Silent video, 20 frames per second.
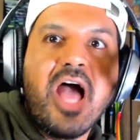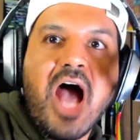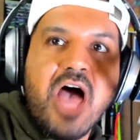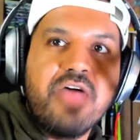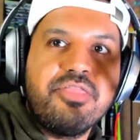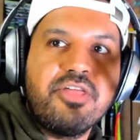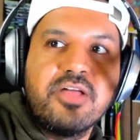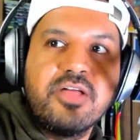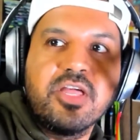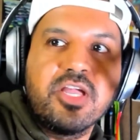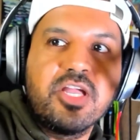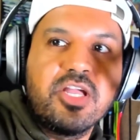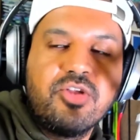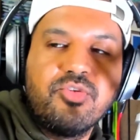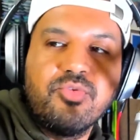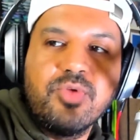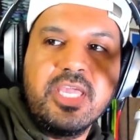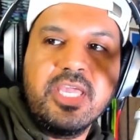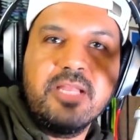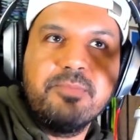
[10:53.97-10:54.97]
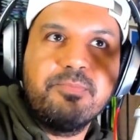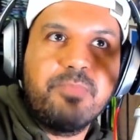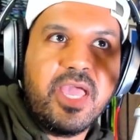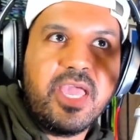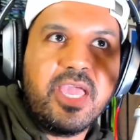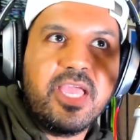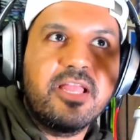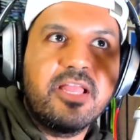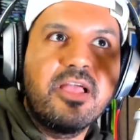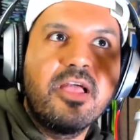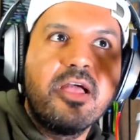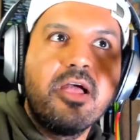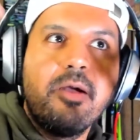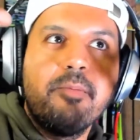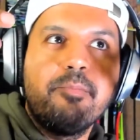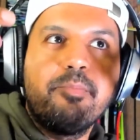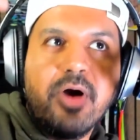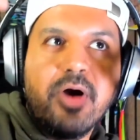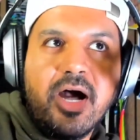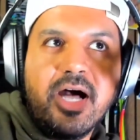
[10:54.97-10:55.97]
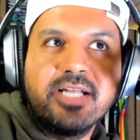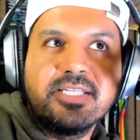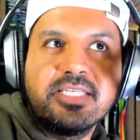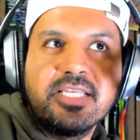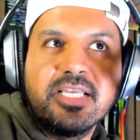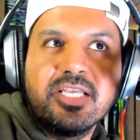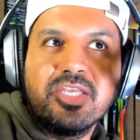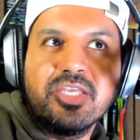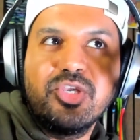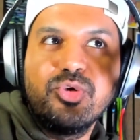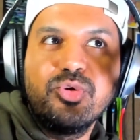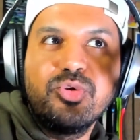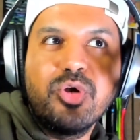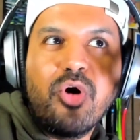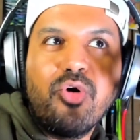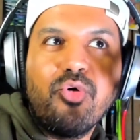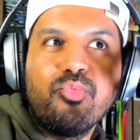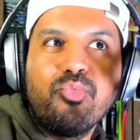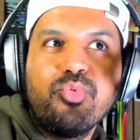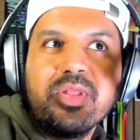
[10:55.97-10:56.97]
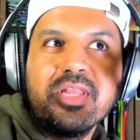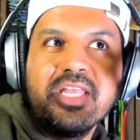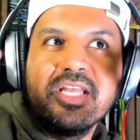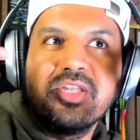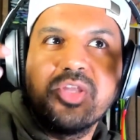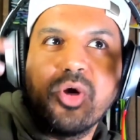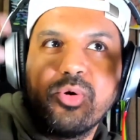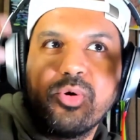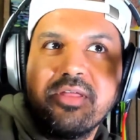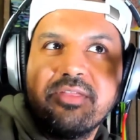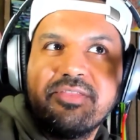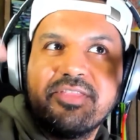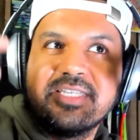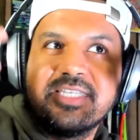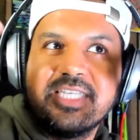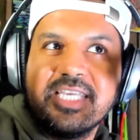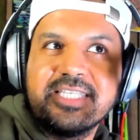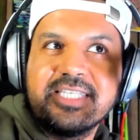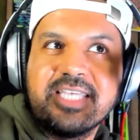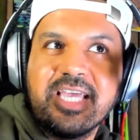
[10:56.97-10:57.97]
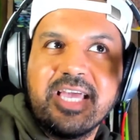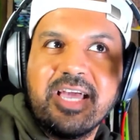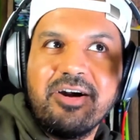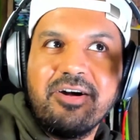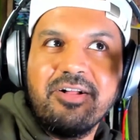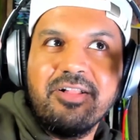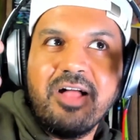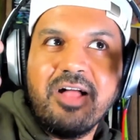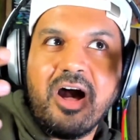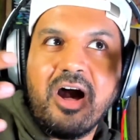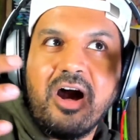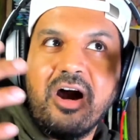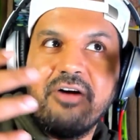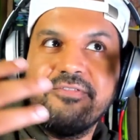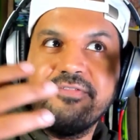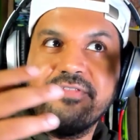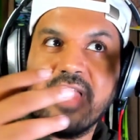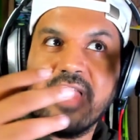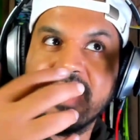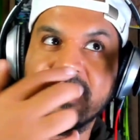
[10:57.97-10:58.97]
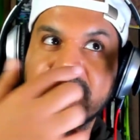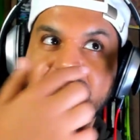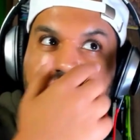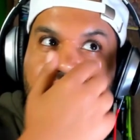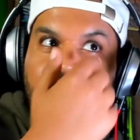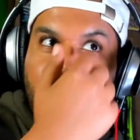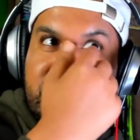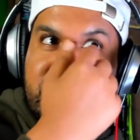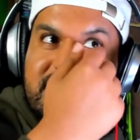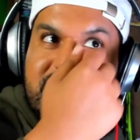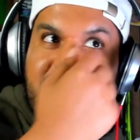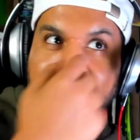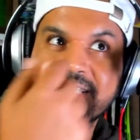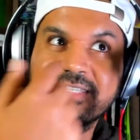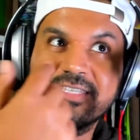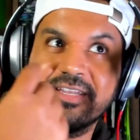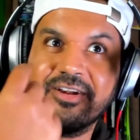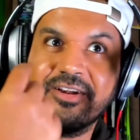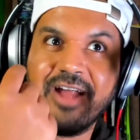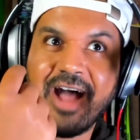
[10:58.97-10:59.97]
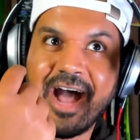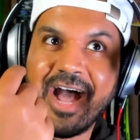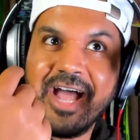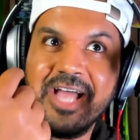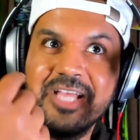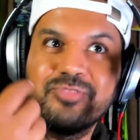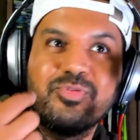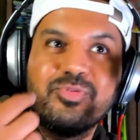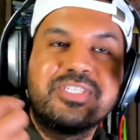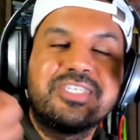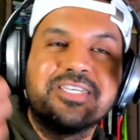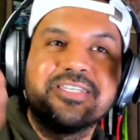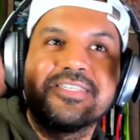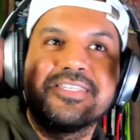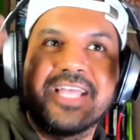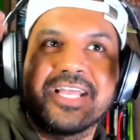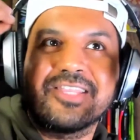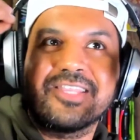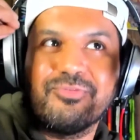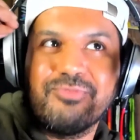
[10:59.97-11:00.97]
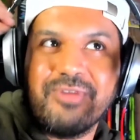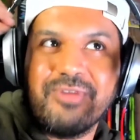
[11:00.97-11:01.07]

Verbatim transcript: I saw the green paint, but you don't really notice the detail of like the 3 dots in her eyes, which is like the